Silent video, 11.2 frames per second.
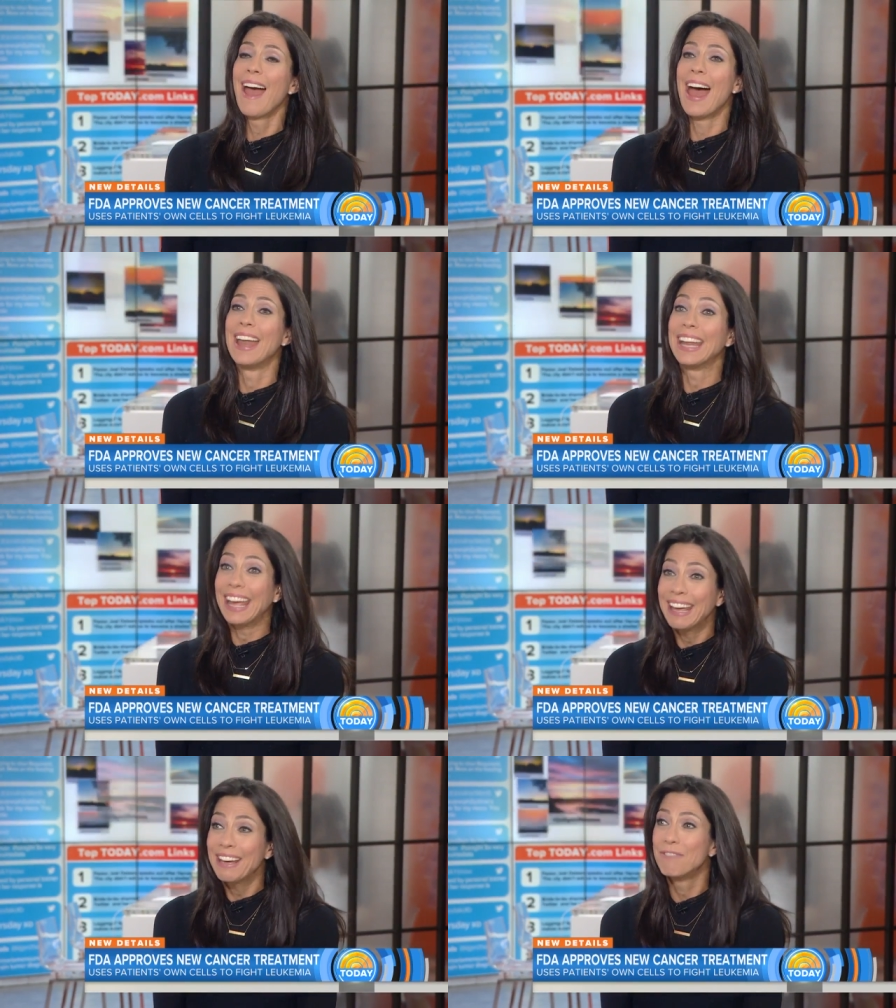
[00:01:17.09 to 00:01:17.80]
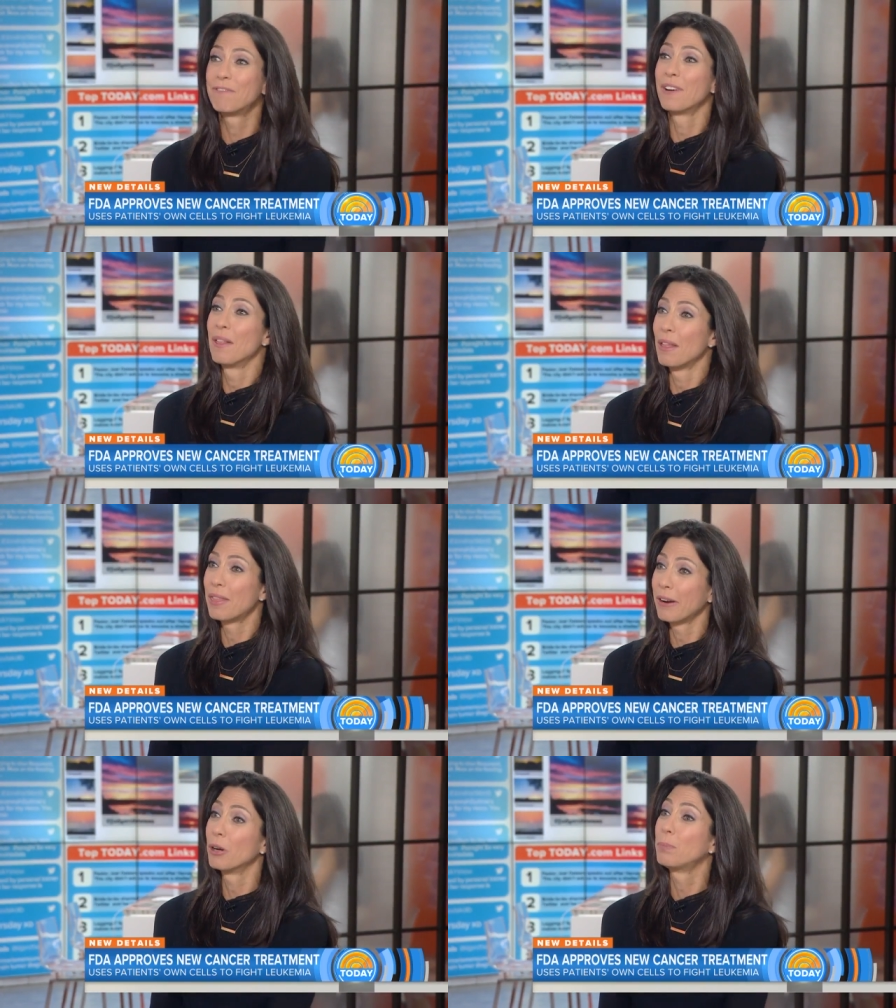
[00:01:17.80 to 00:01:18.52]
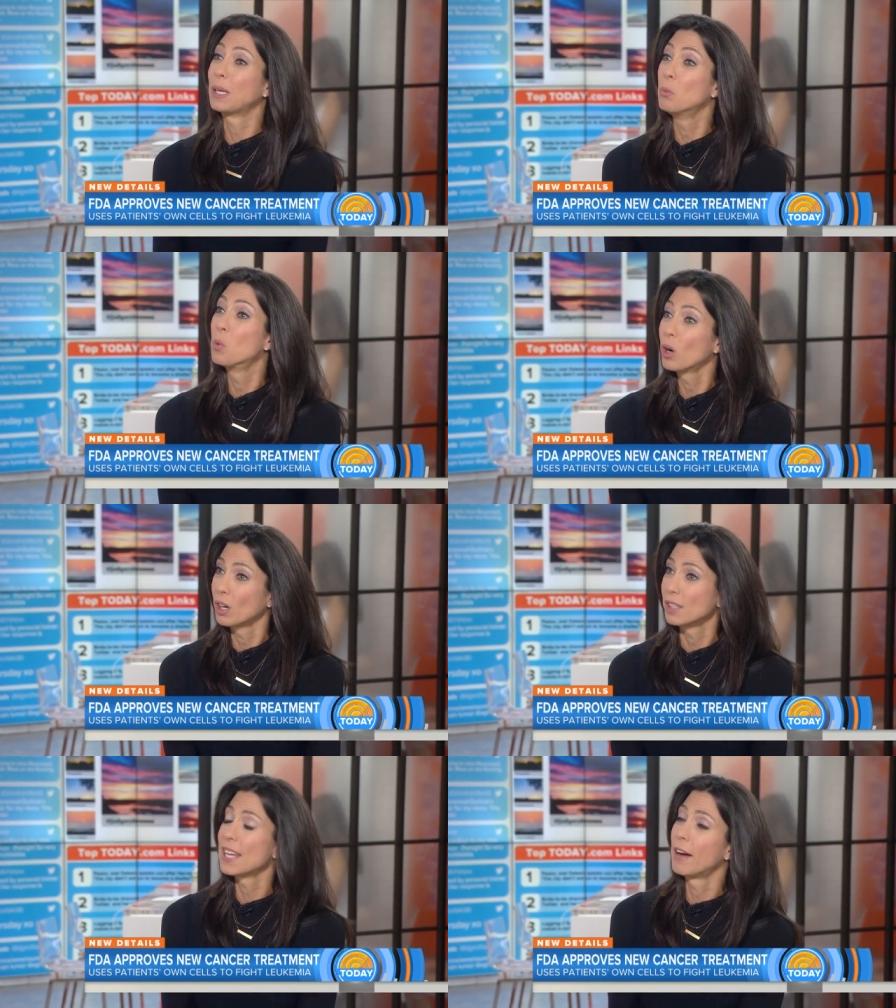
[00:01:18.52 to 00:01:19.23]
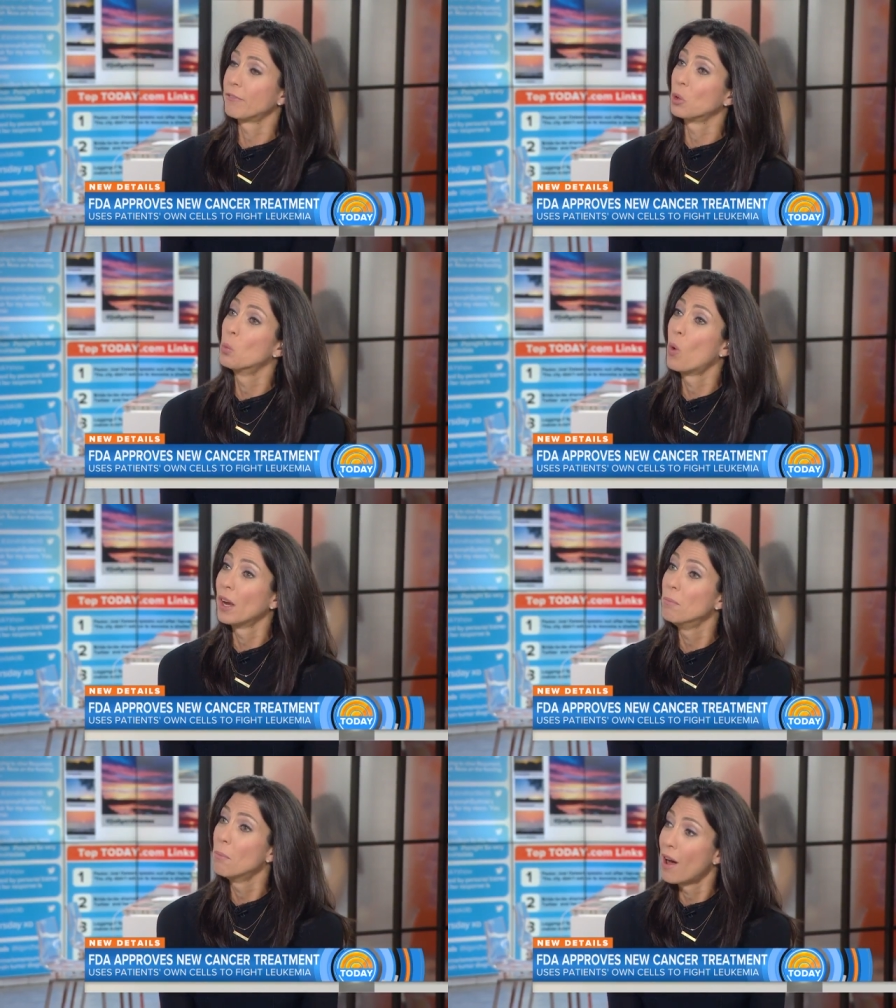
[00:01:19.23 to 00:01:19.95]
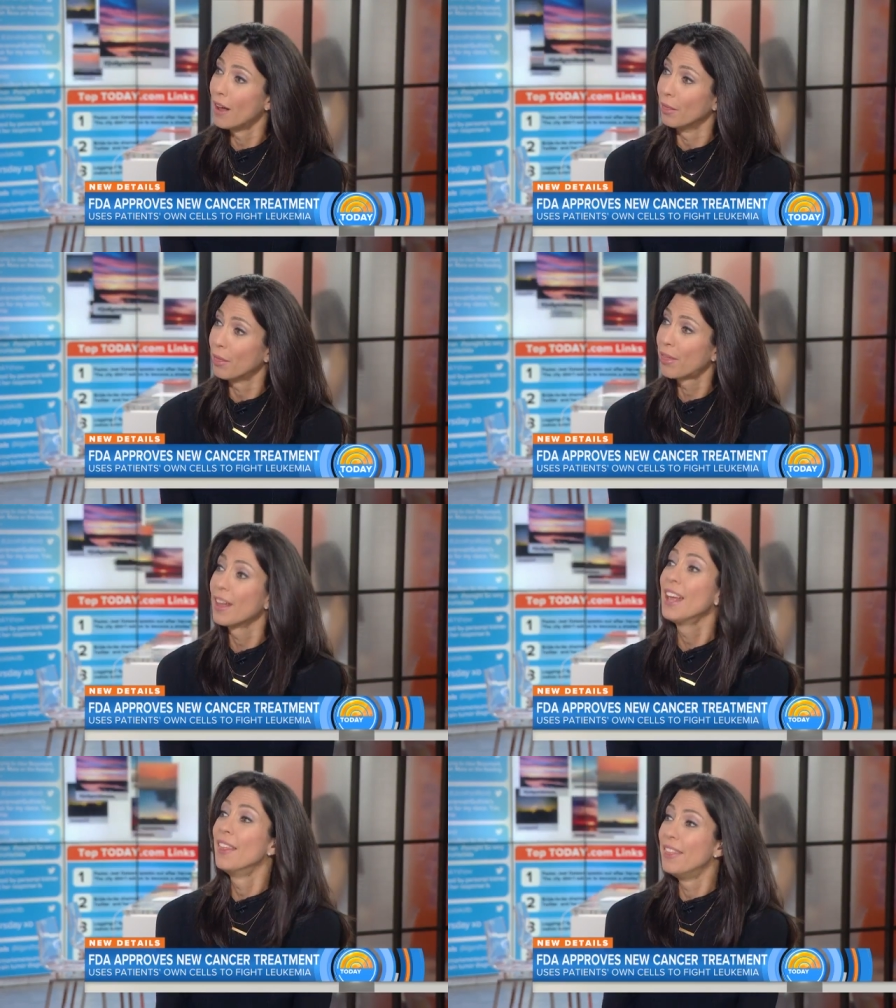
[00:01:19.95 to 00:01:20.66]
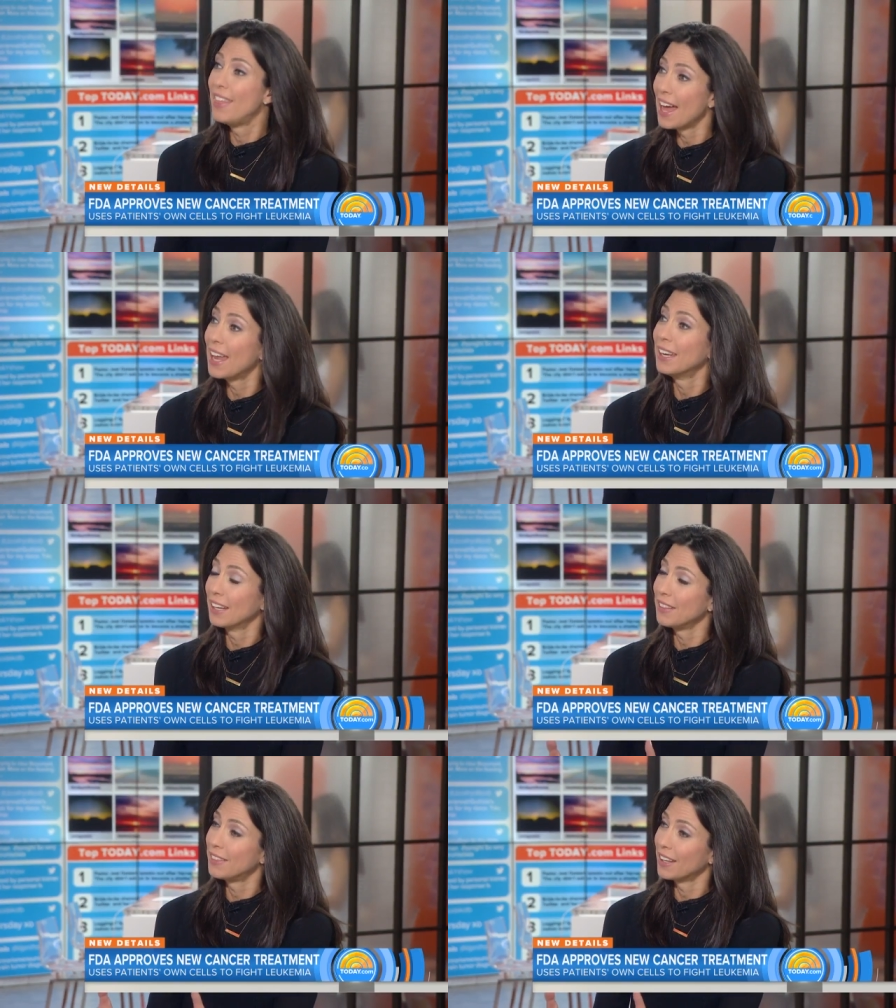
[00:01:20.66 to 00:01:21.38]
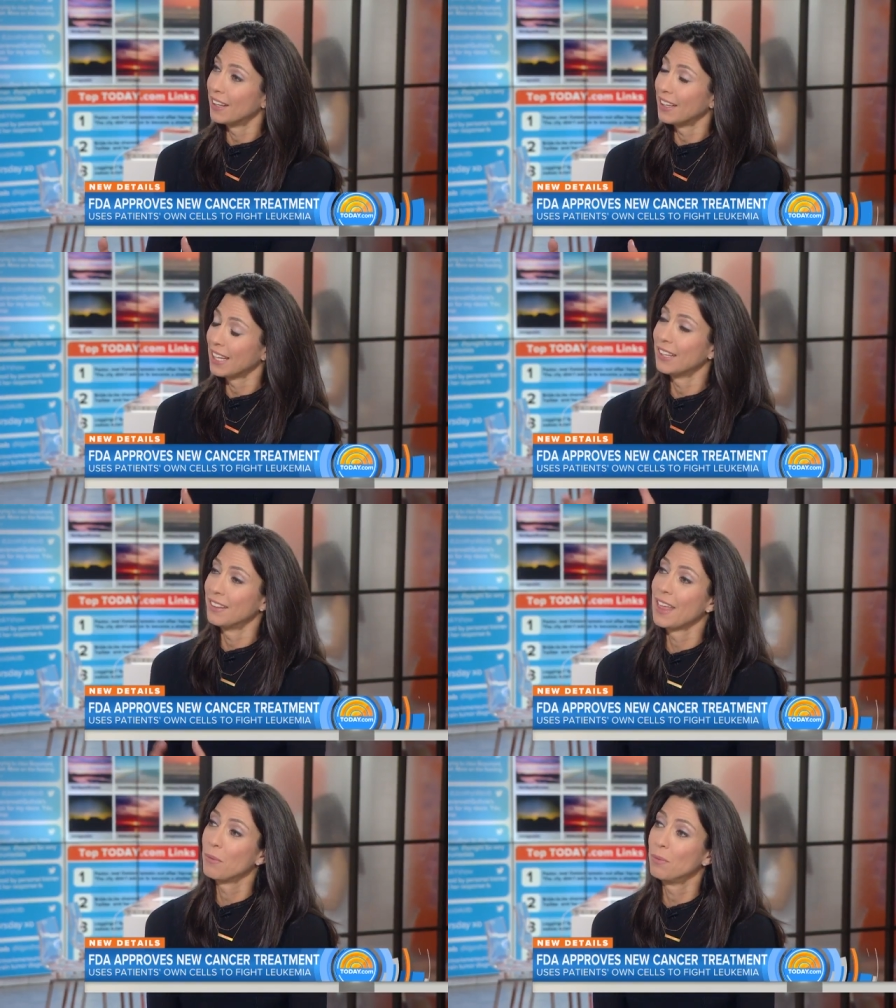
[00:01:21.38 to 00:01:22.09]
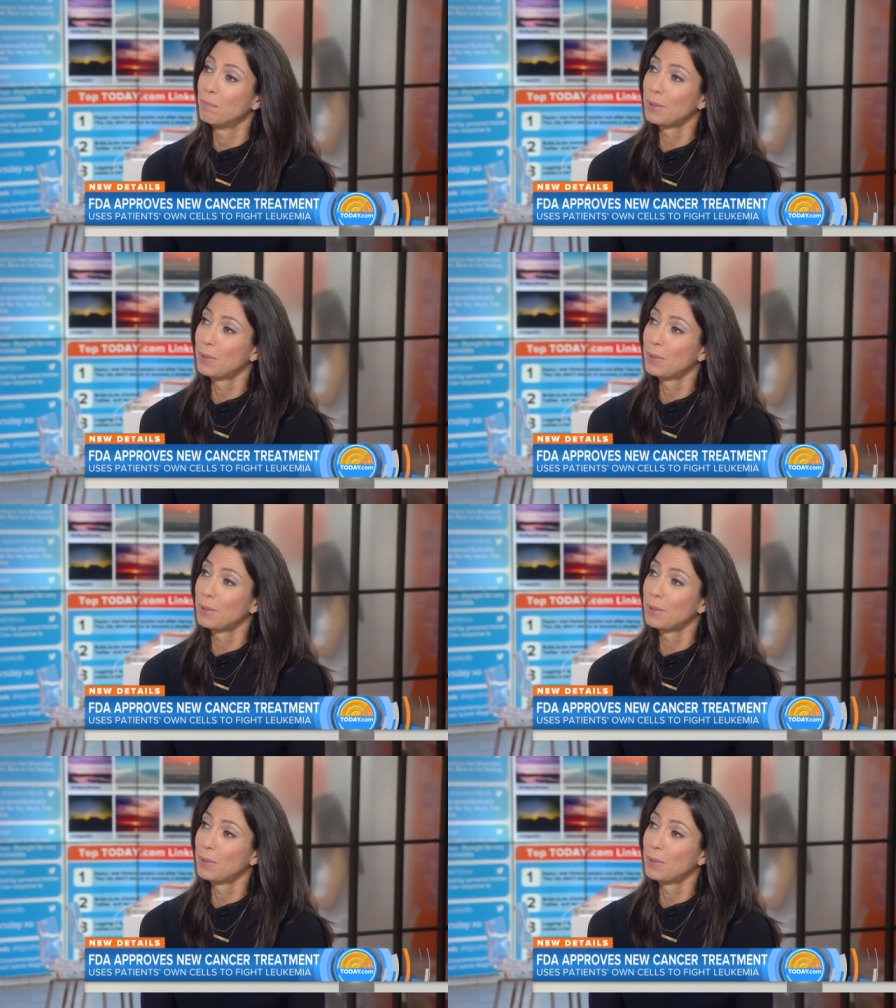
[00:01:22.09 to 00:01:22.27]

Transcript: And if the therapy works after 1 month, then the